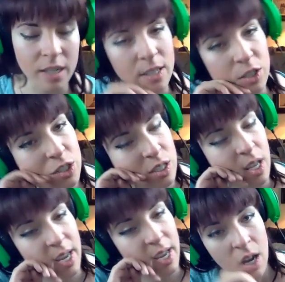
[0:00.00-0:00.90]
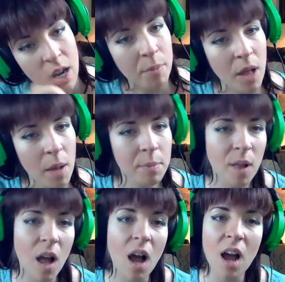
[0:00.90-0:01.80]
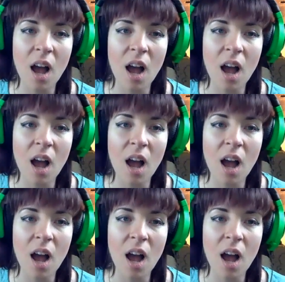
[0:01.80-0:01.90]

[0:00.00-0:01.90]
He's just like blah blah blah.